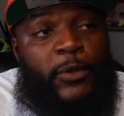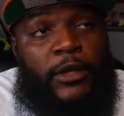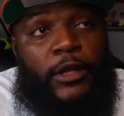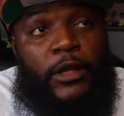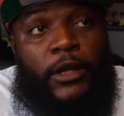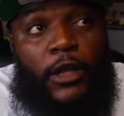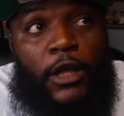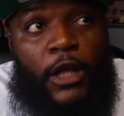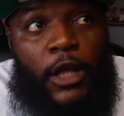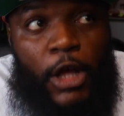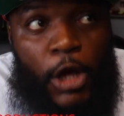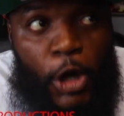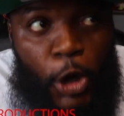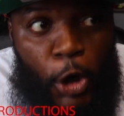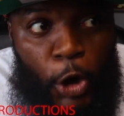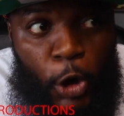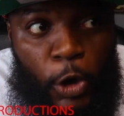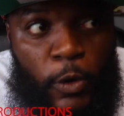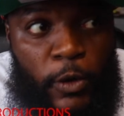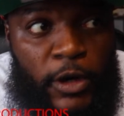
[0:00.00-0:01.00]
like my.
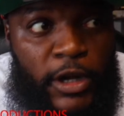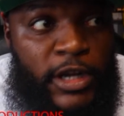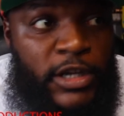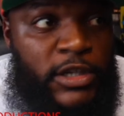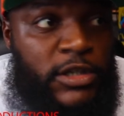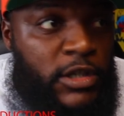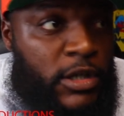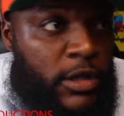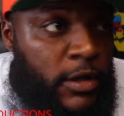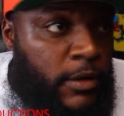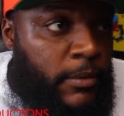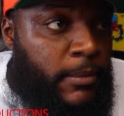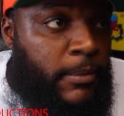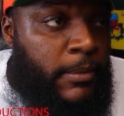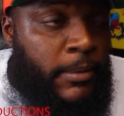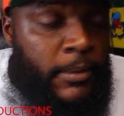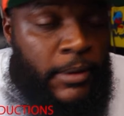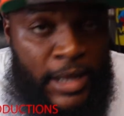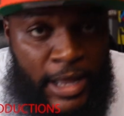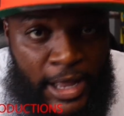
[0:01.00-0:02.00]
Alright,
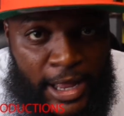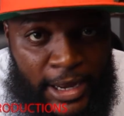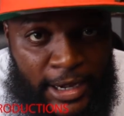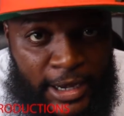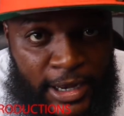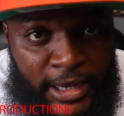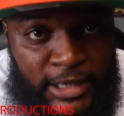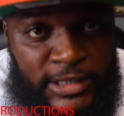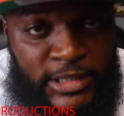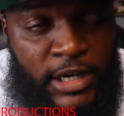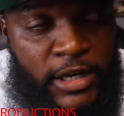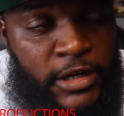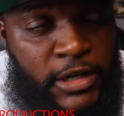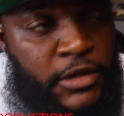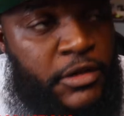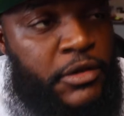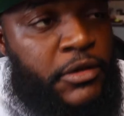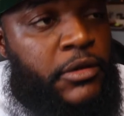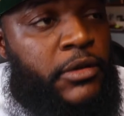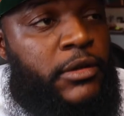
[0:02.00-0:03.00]
hi guys, how
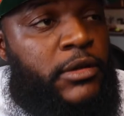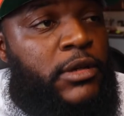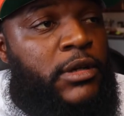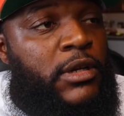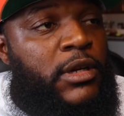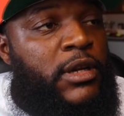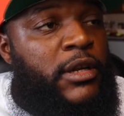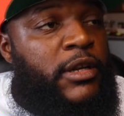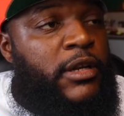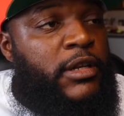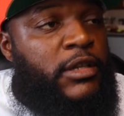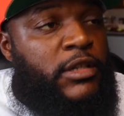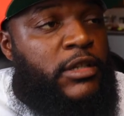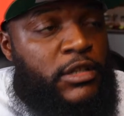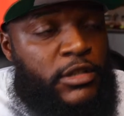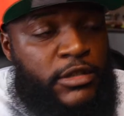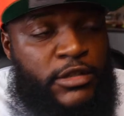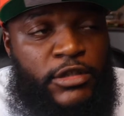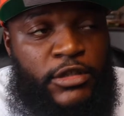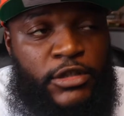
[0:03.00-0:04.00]
you doing?
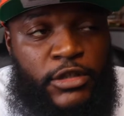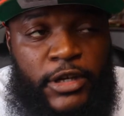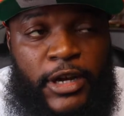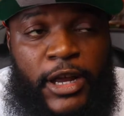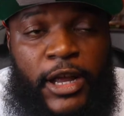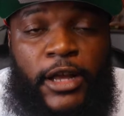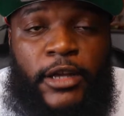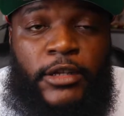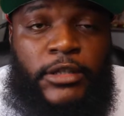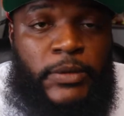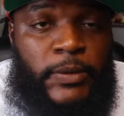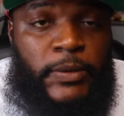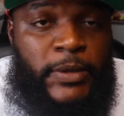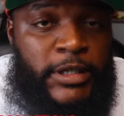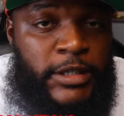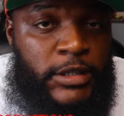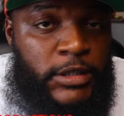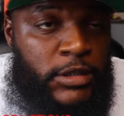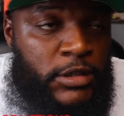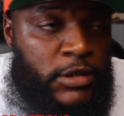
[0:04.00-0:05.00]
This is your guy,
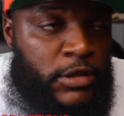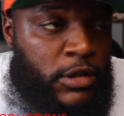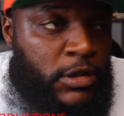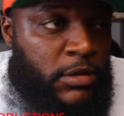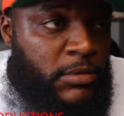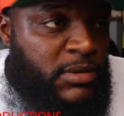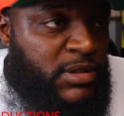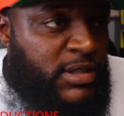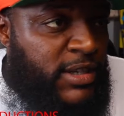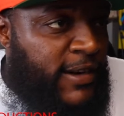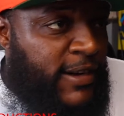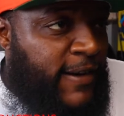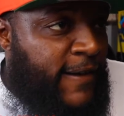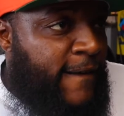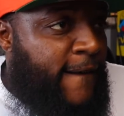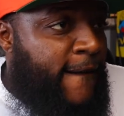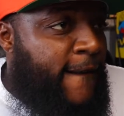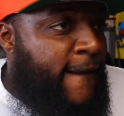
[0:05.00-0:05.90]
Twigga, you know what I'm saying?